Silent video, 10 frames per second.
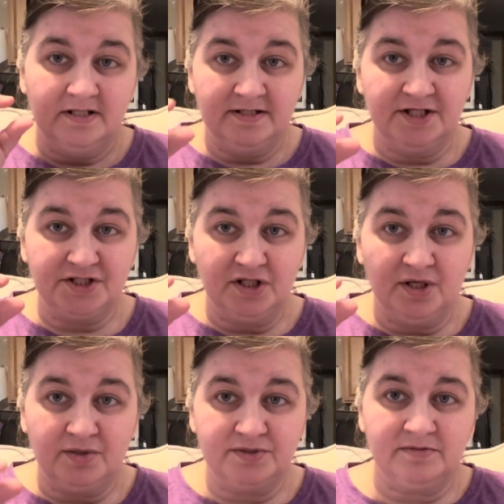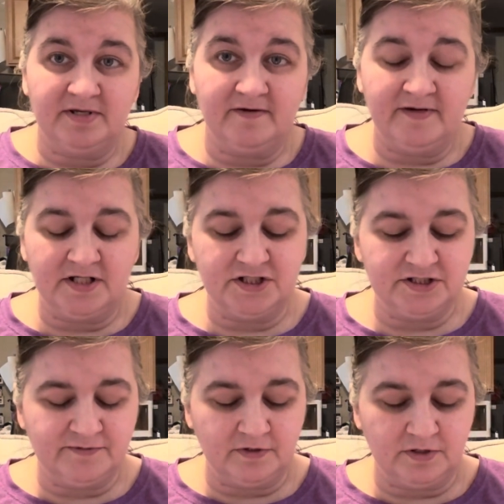this close to being
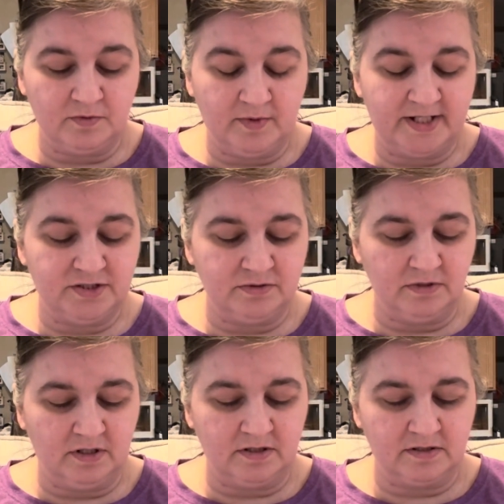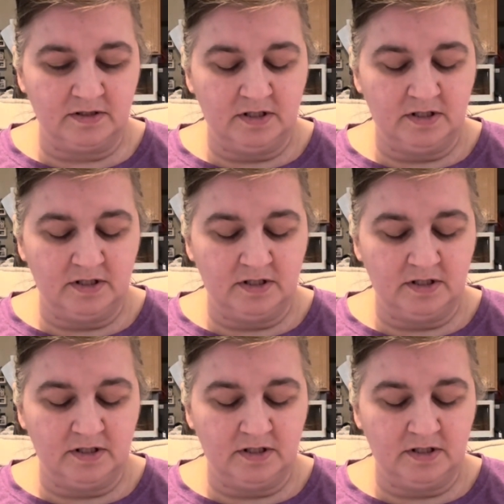finished for way too long.